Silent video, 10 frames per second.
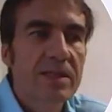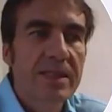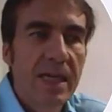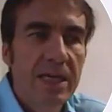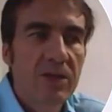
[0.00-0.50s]
That's
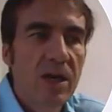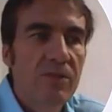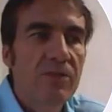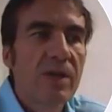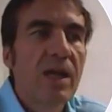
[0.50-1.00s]
a
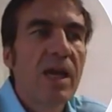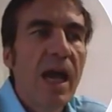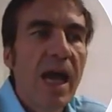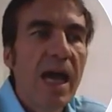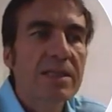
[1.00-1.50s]
digraph.
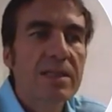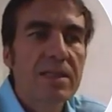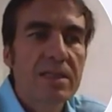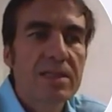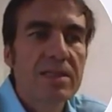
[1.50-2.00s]
At
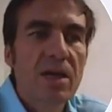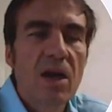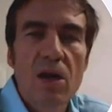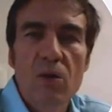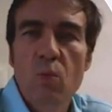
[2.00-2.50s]
and is
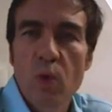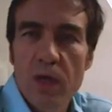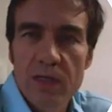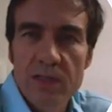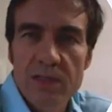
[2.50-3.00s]
are
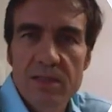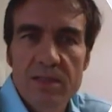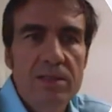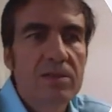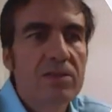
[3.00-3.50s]

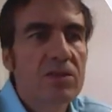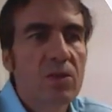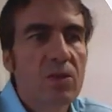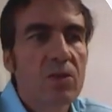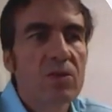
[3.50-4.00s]
words.
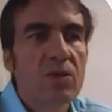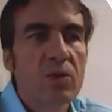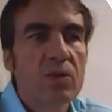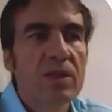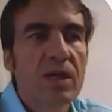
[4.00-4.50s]
So
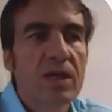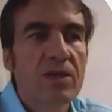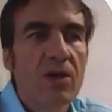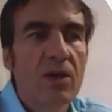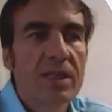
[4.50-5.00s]
those
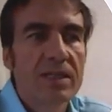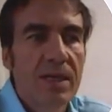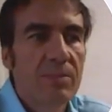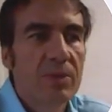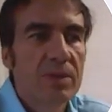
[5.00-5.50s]
are not
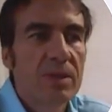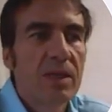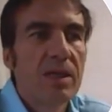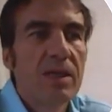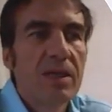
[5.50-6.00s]

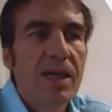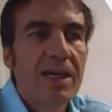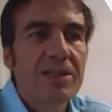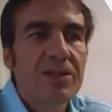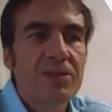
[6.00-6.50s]
examples.
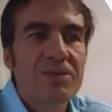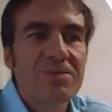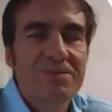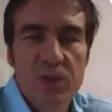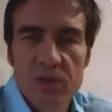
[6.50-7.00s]
And good,
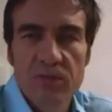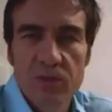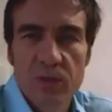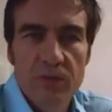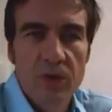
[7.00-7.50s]
most of
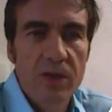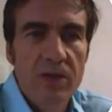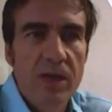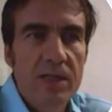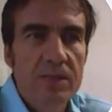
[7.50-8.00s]
you have got
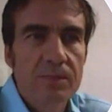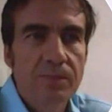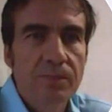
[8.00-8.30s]
that correct.